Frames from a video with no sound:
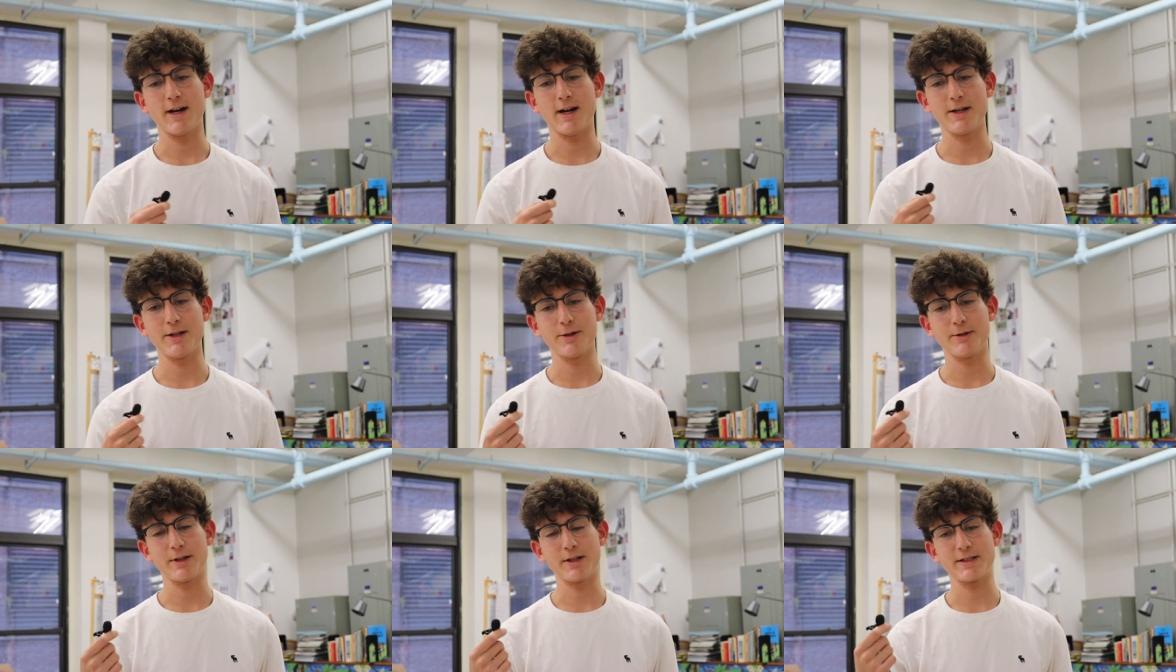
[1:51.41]

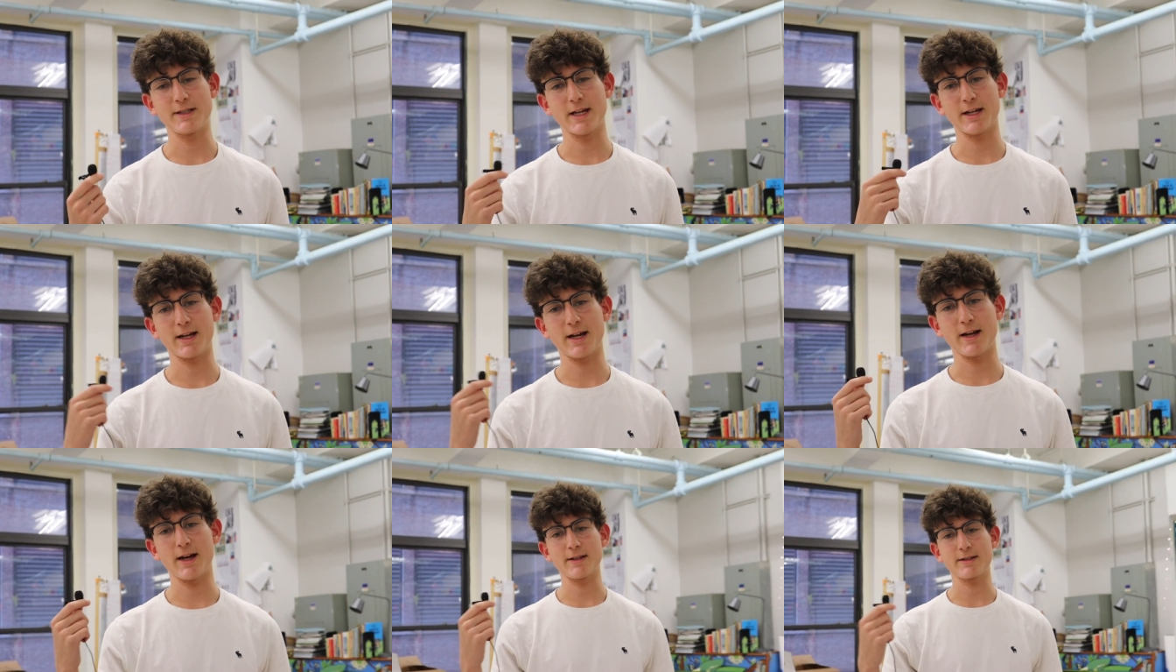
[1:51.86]
and you know,
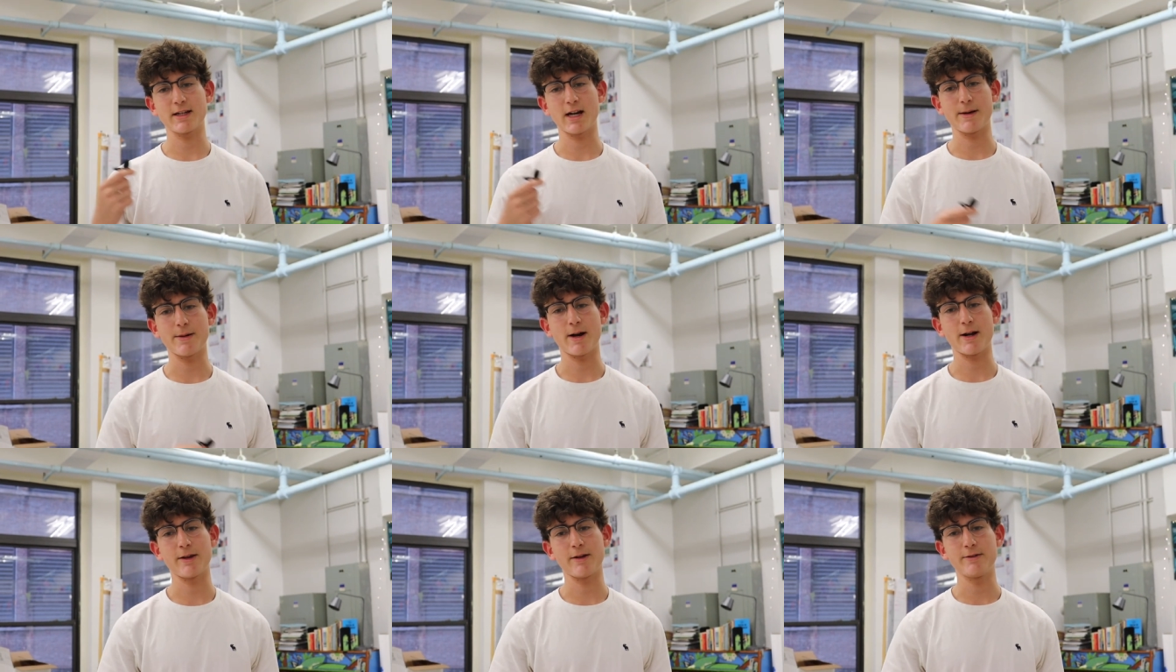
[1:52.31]
they take
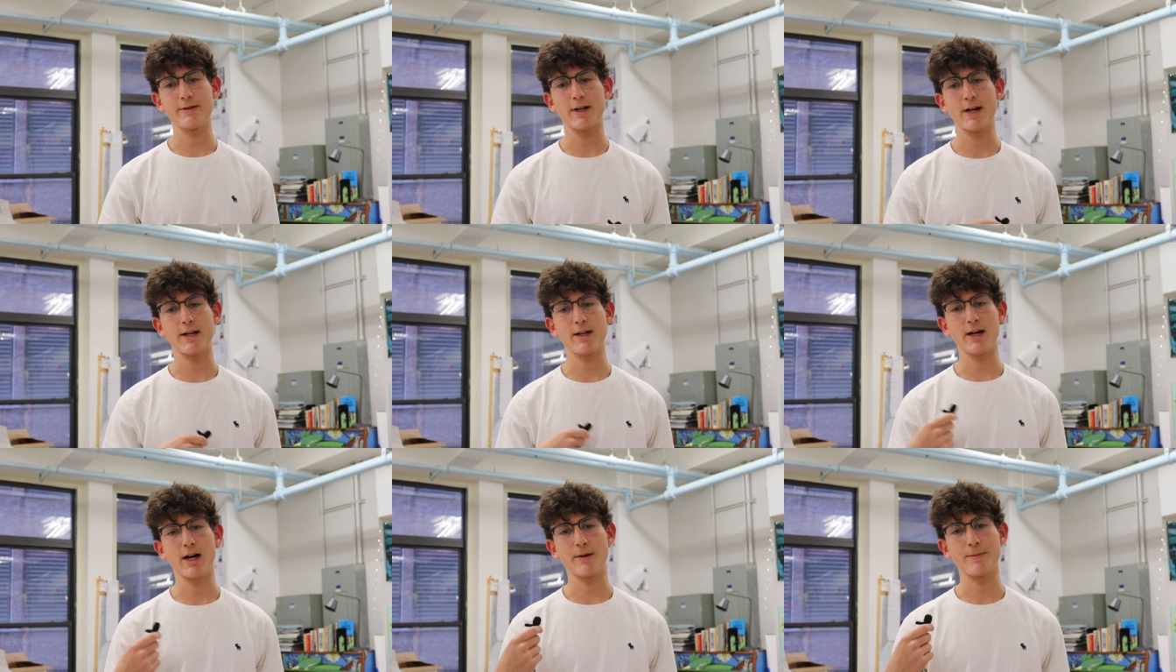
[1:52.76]
time out of their
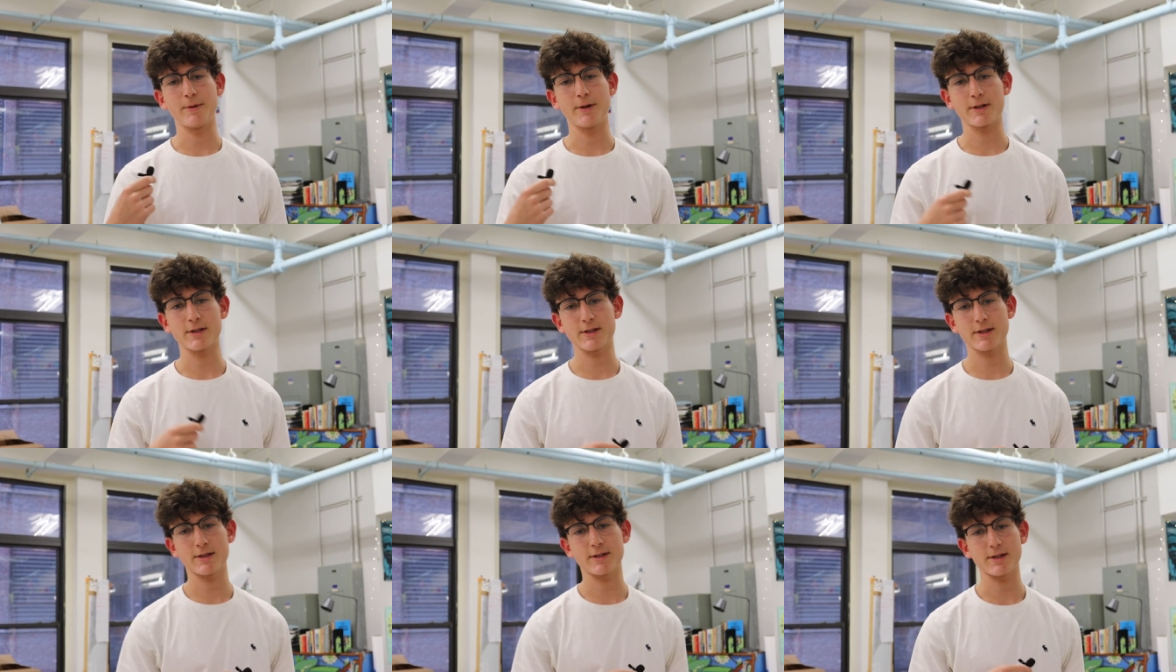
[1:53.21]
day to help
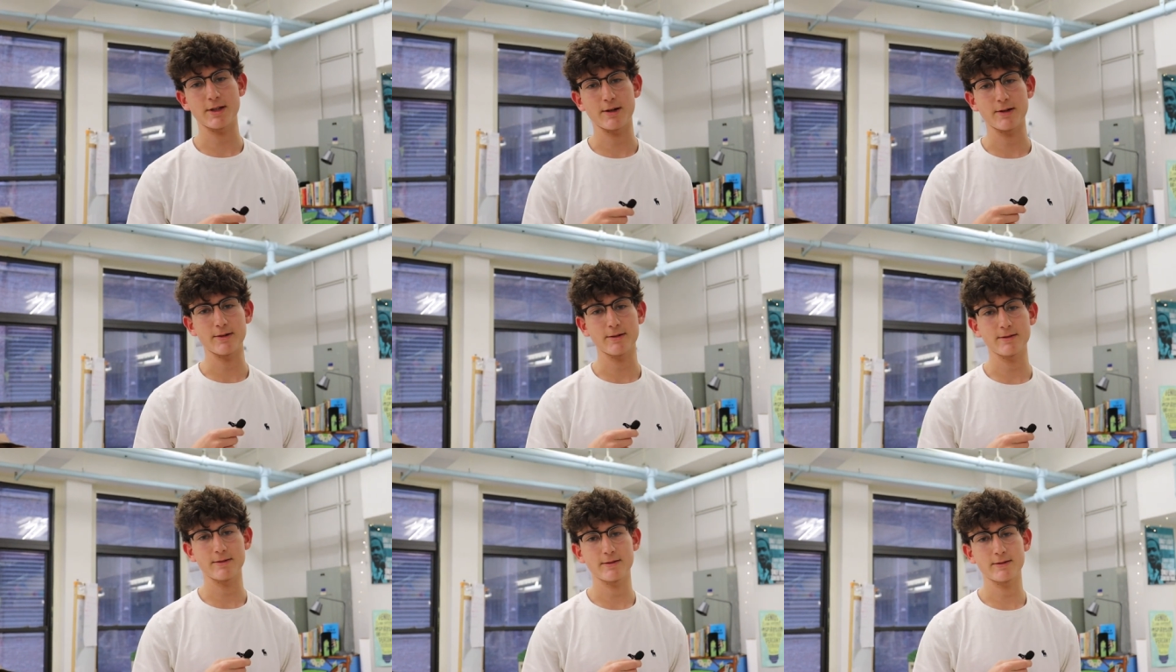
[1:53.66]
us. So.